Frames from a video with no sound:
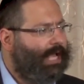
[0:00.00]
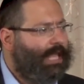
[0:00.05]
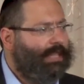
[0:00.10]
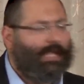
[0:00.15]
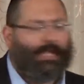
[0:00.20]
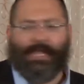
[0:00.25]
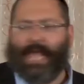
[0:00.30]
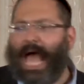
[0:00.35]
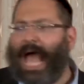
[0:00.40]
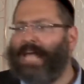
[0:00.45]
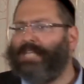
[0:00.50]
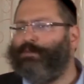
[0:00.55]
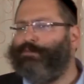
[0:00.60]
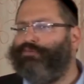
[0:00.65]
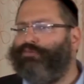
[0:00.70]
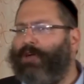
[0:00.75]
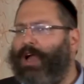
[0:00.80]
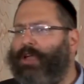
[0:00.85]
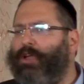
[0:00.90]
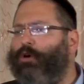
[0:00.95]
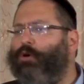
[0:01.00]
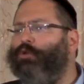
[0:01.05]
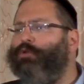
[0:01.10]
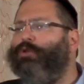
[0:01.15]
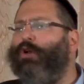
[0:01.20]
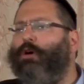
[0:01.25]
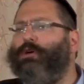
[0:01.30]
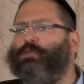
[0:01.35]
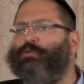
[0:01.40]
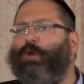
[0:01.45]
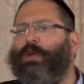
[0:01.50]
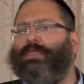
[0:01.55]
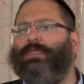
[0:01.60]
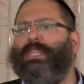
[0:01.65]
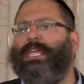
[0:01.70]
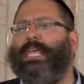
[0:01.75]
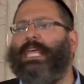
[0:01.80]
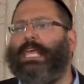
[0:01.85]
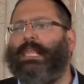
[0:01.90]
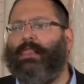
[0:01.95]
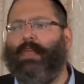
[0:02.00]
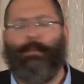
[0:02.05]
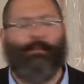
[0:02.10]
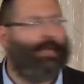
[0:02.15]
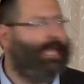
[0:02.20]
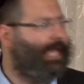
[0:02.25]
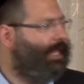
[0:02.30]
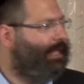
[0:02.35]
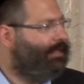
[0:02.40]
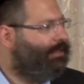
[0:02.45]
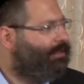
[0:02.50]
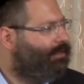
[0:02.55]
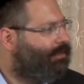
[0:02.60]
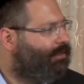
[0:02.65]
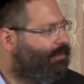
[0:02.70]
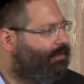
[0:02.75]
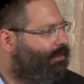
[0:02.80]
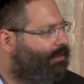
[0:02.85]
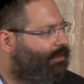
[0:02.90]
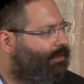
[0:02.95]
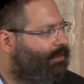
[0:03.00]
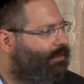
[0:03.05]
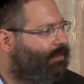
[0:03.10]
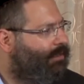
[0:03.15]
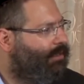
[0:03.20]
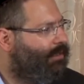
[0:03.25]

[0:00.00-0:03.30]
The last prayer. Who knows what Ne'ilah means?